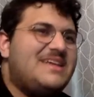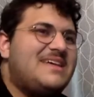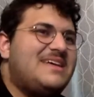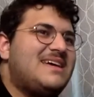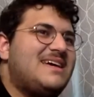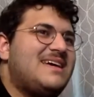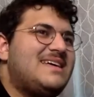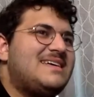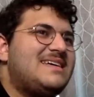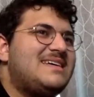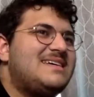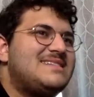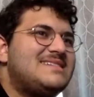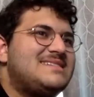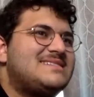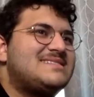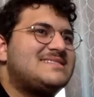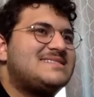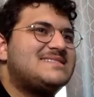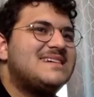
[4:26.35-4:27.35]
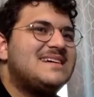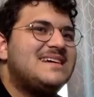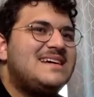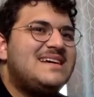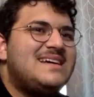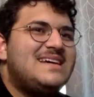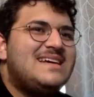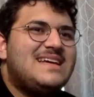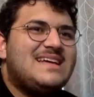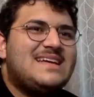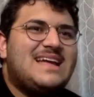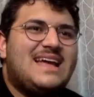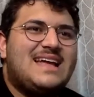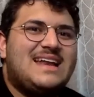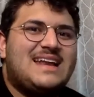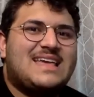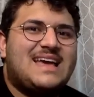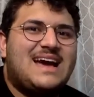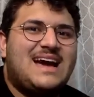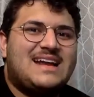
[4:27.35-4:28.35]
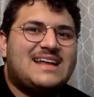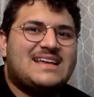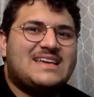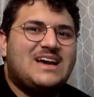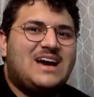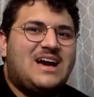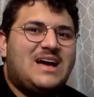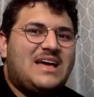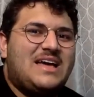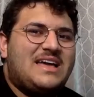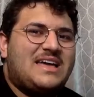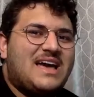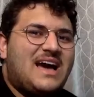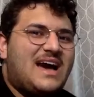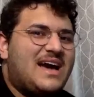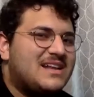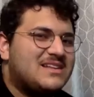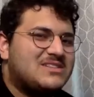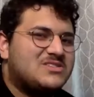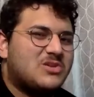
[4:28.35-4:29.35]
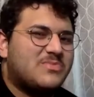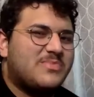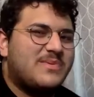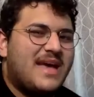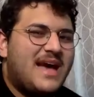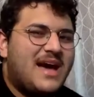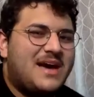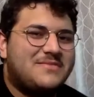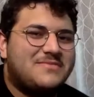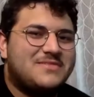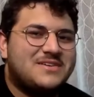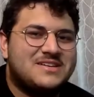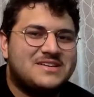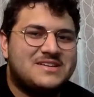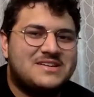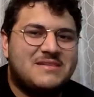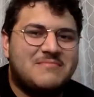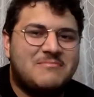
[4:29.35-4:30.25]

It kind of took me out of it.